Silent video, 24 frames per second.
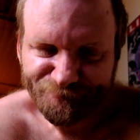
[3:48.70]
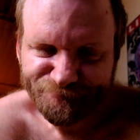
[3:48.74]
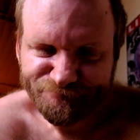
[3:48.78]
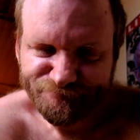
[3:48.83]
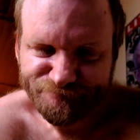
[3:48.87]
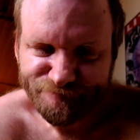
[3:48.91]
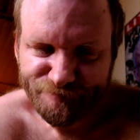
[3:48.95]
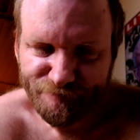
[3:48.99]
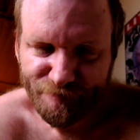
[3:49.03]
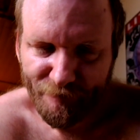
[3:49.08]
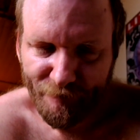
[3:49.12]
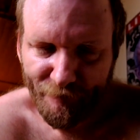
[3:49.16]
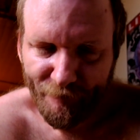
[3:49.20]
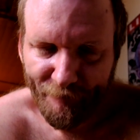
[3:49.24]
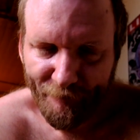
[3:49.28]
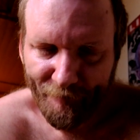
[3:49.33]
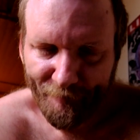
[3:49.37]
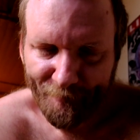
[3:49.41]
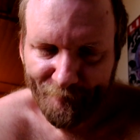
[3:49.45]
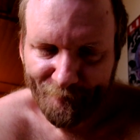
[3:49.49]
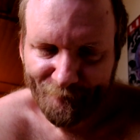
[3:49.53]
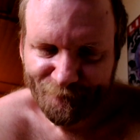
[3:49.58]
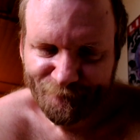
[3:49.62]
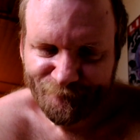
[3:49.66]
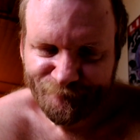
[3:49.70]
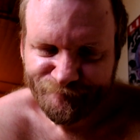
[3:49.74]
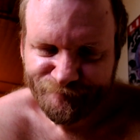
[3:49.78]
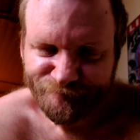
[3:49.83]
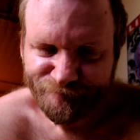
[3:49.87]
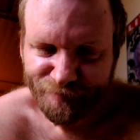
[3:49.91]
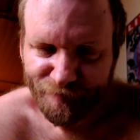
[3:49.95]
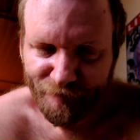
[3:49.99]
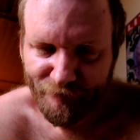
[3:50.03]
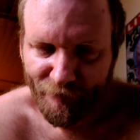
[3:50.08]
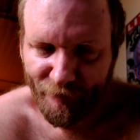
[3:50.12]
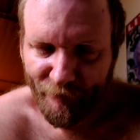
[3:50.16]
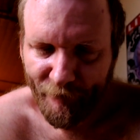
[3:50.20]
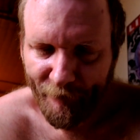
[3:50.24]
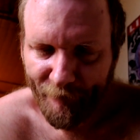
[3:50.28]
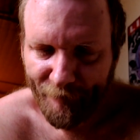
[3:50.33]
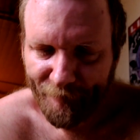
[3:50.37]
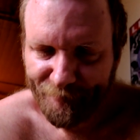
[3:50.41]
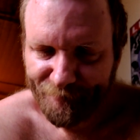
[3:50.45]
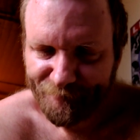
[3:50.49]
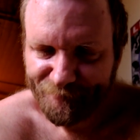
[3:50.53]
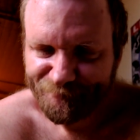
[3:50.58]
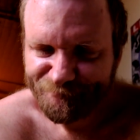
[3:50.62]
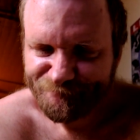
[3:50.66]
David, the point about all of
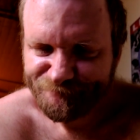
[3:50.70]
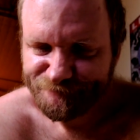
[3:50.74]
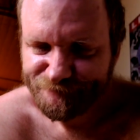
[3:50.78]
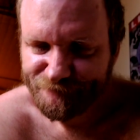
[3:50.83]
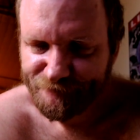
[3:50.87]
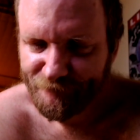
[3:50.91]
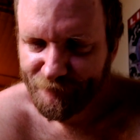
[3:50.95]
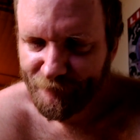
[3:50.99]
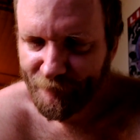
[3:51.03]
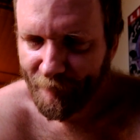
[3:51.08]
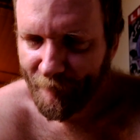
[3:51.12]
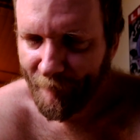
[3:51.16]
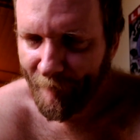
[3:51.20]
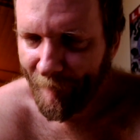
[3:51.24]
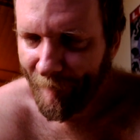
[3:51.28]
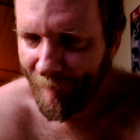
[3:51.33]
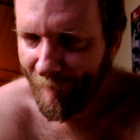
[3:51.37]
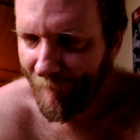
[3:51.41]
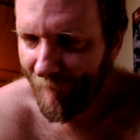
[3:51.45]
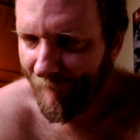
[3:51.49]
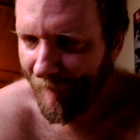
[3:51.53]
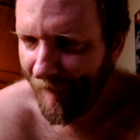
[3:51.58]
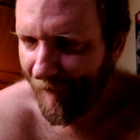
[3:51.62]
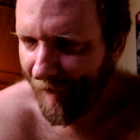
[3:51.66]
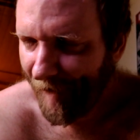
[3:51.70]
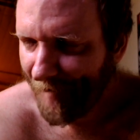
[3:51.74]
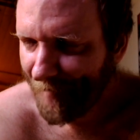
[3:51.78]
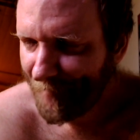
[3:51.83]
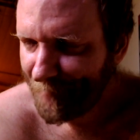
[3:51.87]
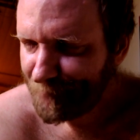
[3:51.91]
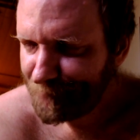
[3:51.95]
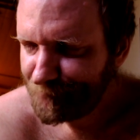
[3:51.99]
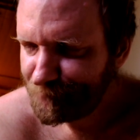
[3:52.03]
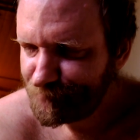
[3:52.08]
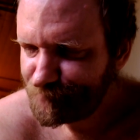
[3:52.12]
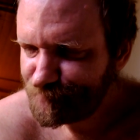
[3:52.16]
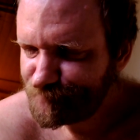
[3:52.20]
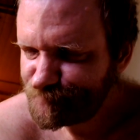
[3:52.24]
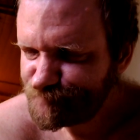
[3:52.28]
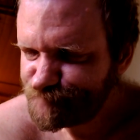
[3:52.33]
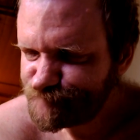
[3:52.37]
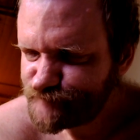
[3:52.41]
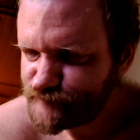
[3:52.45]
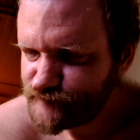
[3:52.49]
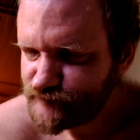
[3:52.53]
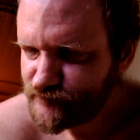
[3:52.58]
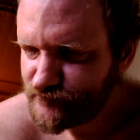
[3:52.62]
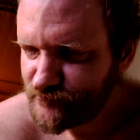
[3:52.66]
this is, whereas
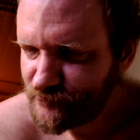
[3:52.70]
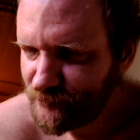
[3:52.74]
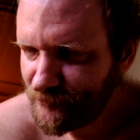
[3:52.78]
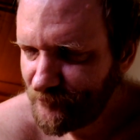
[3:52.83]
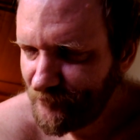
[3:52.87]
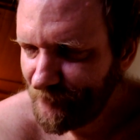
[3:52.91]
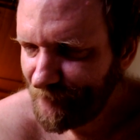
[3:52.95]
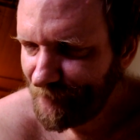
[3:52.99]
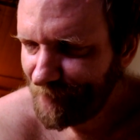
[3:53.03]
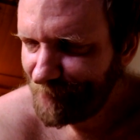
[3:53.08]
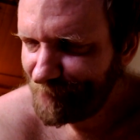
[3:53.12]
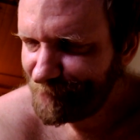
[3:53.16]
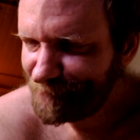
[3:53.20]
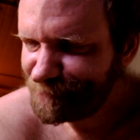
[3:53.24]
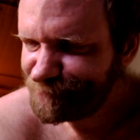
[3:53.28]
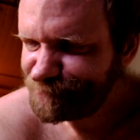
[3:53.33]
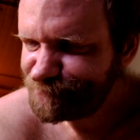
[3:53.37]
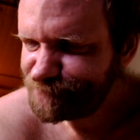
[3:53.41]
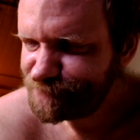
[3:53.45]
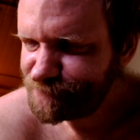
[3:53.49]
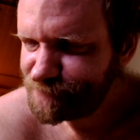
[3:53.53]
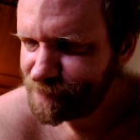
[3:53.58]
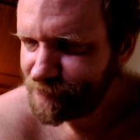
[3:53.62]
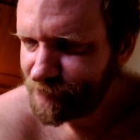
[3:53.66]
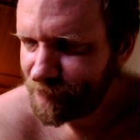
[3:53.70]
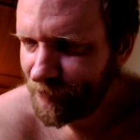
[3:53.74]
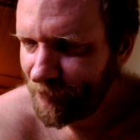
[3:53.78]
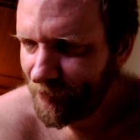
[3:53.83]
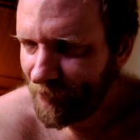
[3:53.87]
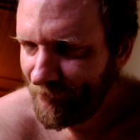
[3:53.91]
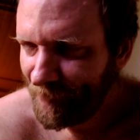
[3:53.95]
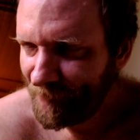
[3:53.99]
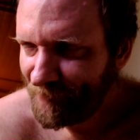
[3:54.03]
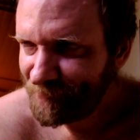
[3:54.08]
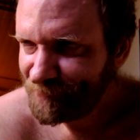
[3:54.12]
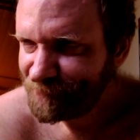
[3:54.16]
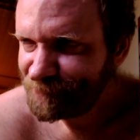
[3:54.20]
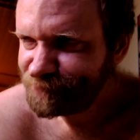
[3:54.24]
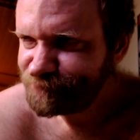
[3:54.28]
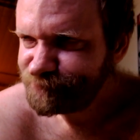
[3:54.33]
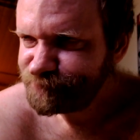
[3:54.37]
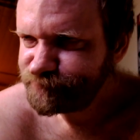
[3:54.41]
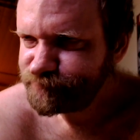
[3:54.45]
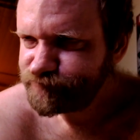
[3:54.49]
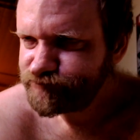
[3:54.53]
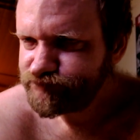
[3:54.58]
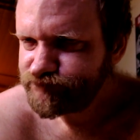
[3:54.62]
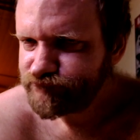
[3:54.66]
it's absolutely
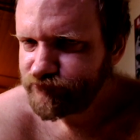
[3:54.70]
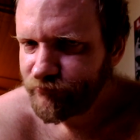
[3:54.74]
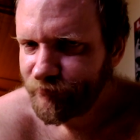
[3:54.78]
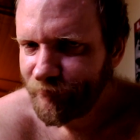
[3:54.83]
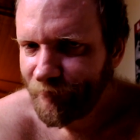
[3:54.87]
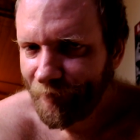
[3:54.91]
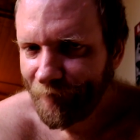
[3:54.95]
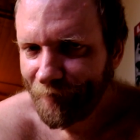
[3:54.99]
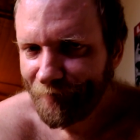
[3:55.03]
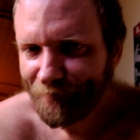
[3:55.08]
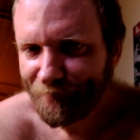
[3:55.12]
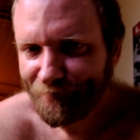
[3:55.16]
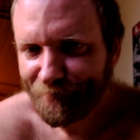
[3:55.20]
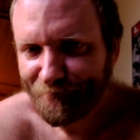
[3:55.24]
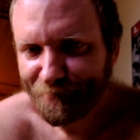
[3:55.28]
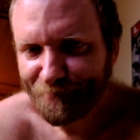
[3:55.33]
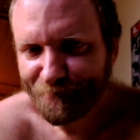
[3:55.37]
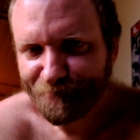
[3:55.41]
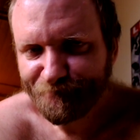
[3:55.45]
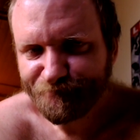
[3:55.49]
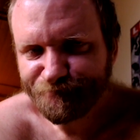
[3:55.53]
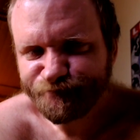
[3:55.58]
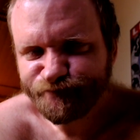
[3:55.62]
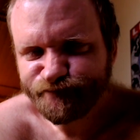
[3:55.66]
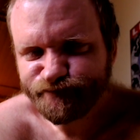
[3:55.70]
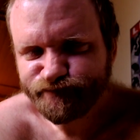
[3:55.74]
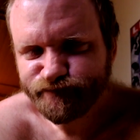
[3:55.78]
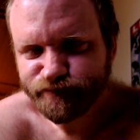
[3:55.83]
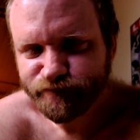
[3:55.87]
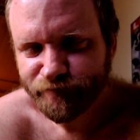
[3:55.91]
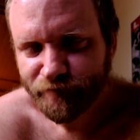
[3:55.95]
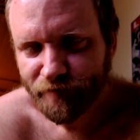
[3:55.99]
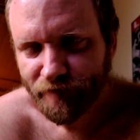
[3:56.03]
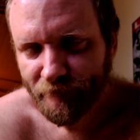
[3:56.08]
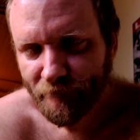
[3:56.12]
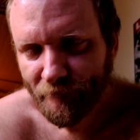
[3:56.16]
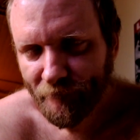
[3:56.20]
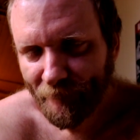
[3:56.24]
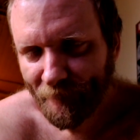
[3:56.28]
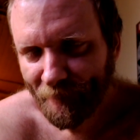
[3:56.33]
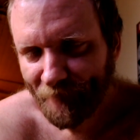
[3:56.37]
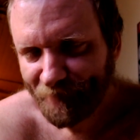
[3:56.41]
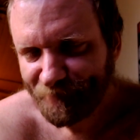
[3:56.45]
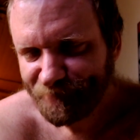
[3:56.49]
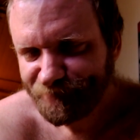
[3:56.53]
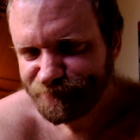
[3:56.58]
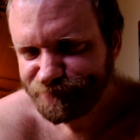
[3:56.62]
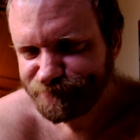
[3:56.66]
true that
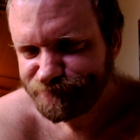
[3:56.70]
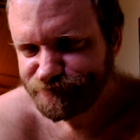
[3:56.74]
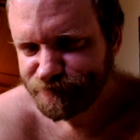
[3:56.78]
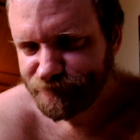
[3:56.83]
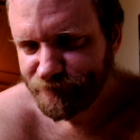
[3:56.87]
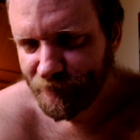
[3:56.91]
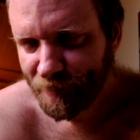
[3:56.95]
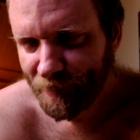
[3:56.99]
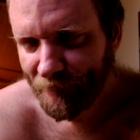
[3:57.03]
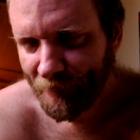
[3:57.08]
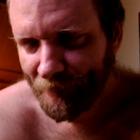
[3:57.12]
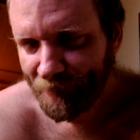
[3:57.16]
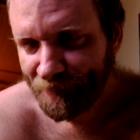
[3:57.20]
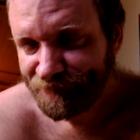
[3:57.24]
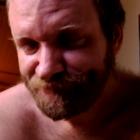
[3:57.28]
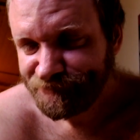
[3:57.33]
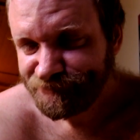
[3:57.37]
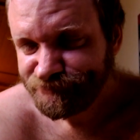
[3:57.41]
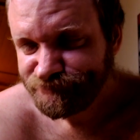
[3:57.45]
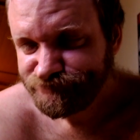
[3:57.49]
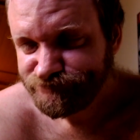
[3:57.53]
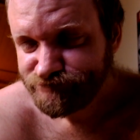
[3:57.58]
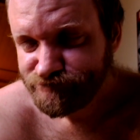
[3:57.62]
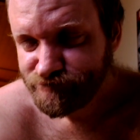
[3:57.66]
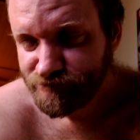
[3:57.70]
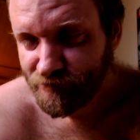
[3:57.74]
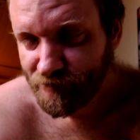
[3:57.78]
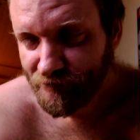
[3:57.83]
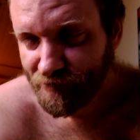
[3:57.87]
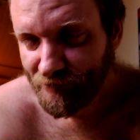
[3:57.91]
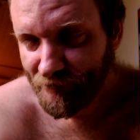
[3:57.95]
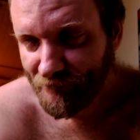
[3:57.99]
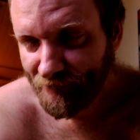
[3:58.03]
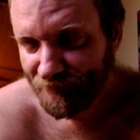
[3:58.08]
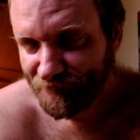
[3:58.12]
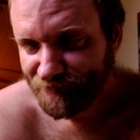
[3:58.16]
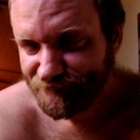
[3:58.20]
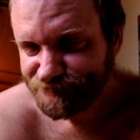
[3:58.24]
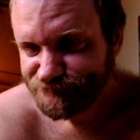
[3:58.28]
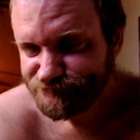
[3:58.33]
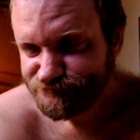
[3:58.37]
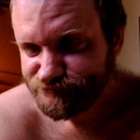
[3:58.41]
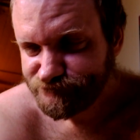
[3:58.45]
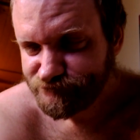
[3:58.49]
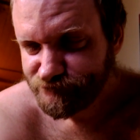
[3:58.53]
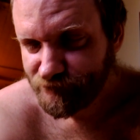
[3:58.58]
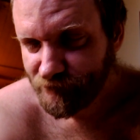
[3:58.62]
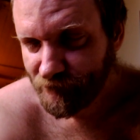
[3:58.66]
risperidone and drugs in that family can
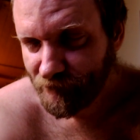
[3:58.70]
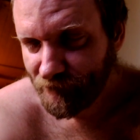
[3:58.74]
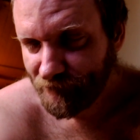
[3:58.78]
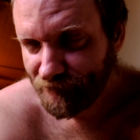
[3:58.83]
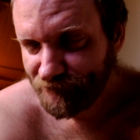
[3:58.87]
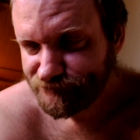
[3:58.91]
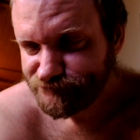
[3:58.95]
have